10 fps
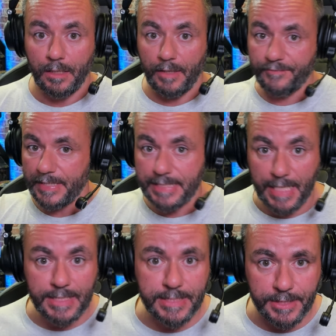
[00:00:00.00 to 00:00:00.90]
a
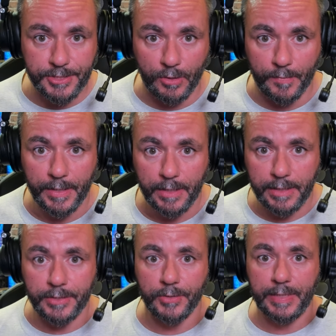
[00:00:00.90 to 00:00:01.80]
fantastic job
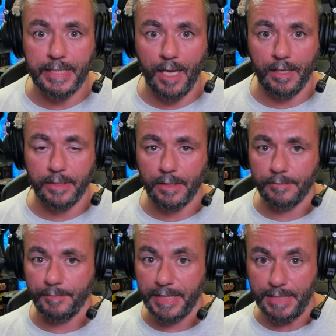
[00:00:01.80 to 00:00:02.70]
in doing that. You know,
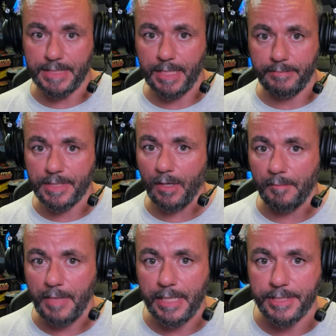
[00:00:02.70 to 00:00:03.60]
bigger teams
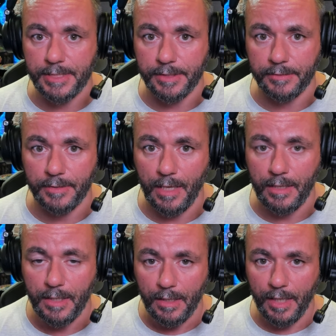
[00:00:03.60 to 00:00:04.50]
can't manage to do
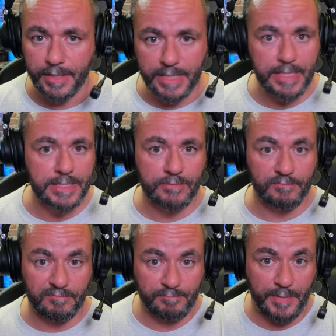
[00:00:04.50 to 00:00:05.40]
that. And it is
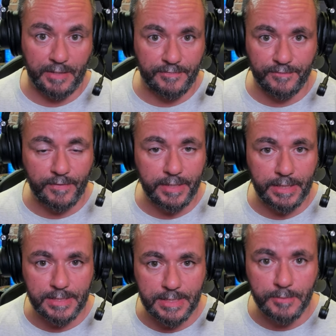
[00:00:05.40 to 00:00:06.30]
bug-free.
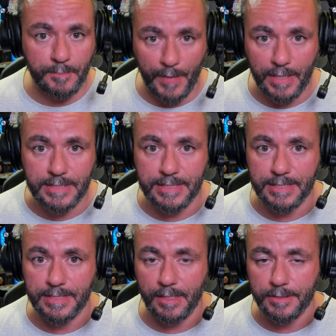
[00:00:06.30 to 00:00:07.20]
There's no bugs as
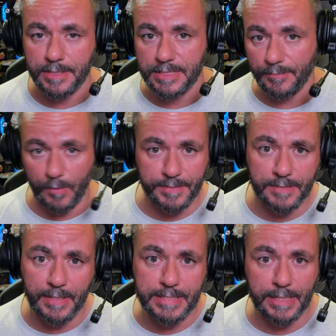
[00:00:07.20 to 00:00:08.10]
such. There's some
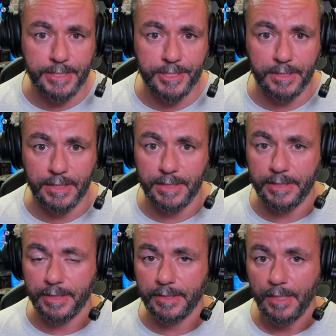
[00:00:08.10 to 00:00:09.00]
optimization
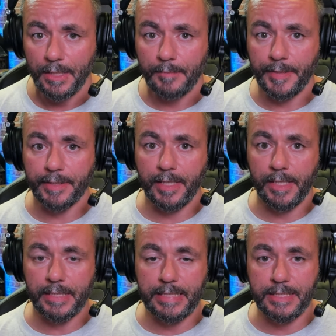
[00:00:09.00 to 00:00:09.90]
needed. But
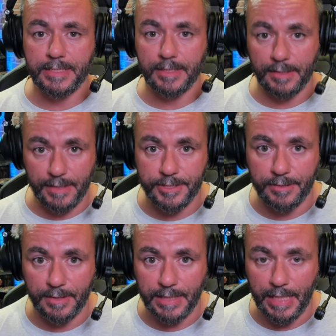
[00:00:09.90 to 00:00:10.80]
there is
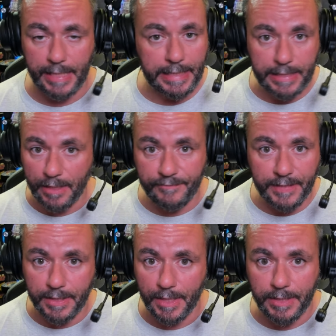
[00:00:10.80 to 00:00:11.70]
literally a
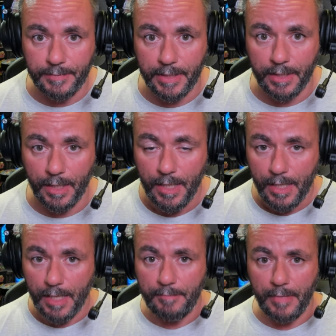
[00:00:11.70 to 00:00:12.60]
nothing game here.
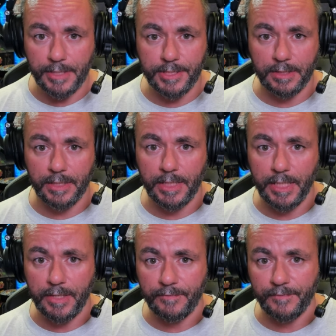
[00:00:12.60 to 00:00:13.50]
Imagine
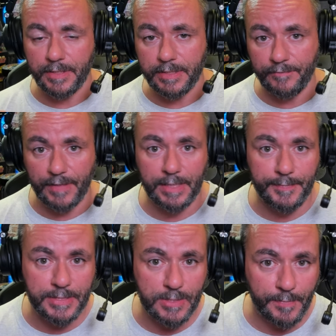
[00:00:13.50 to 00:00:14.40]
if the
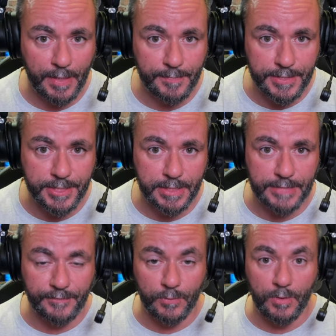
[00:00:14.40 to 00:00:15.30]
developers or publishers
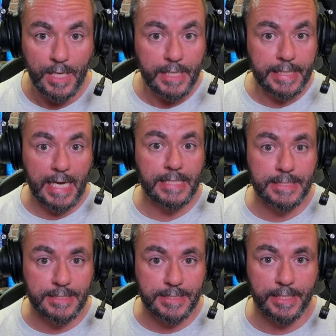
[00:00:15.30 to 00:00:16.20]
for Gas
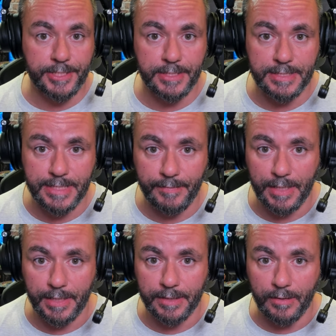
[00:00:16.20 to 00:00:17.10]
Station
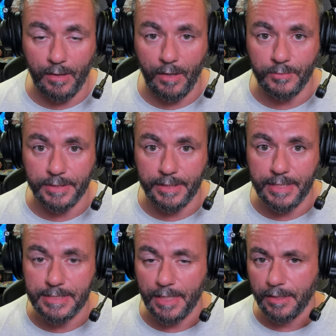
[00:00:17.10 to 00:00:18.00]
Simulator got hold of
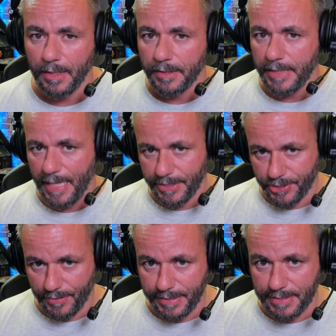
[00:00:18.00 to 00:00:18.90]
this, and you had
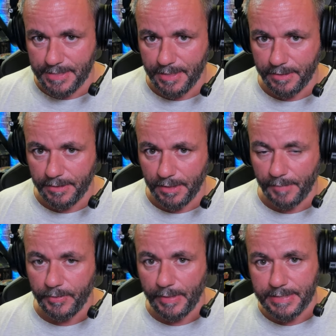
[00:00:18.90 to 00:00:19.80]
trains turning
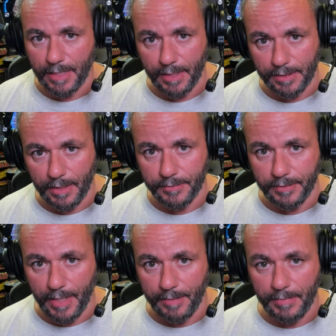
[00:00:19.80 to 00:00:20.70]
up, you had to unload
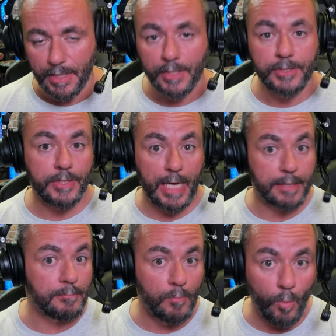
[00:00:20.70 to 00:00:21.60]
them, you
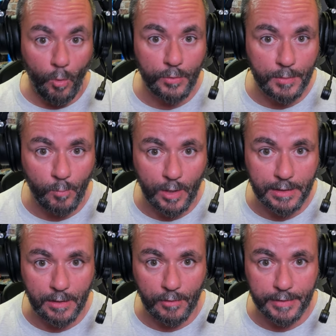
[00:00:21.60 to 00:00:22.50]
had more more than one
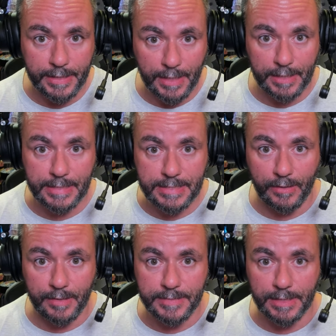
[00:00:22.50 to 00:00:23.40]
lorry at a
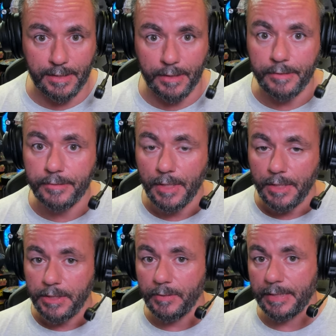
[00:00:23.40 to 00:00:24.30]
time to load.
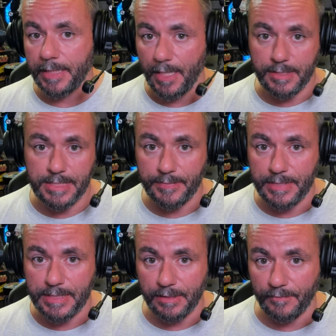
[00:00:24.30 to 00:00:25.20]
You had
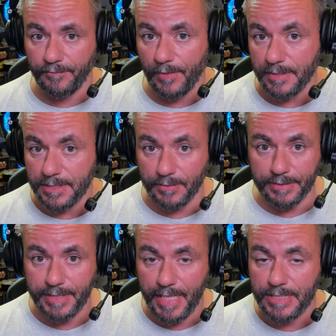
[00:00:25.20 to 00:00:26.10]
customers at the front sort
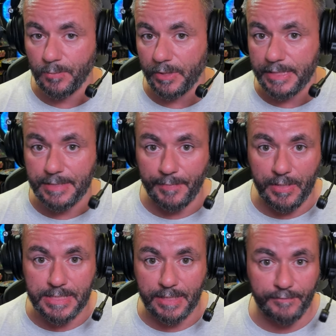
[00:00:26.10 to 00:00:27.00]
of desk wanting to buy
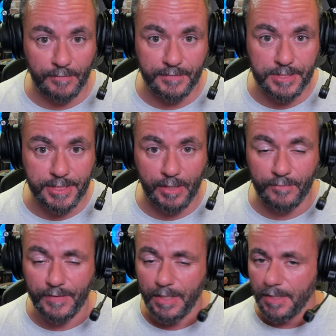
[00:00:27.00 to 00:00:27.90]
stuff off the
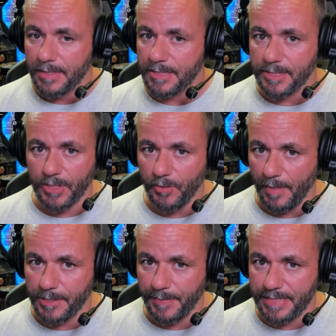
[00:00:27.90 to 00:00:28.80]
shelf. So
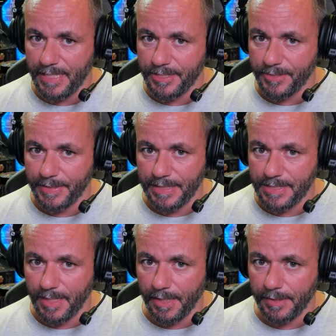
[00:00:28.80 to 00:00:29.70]
much potential in this
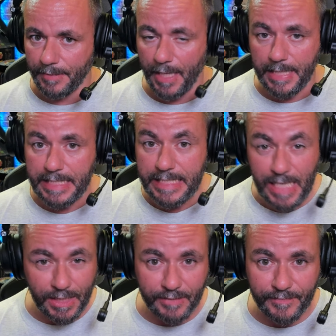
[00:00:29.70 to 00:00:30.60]
game, and
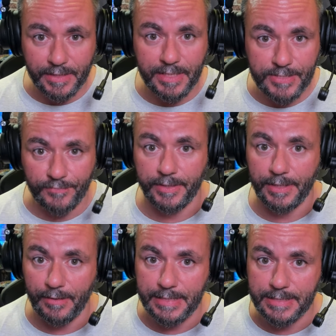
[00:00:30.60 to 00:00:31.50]
none of it is
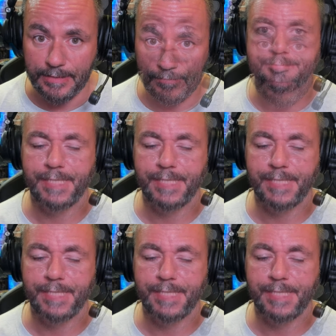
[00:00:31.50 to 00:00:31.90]
realised.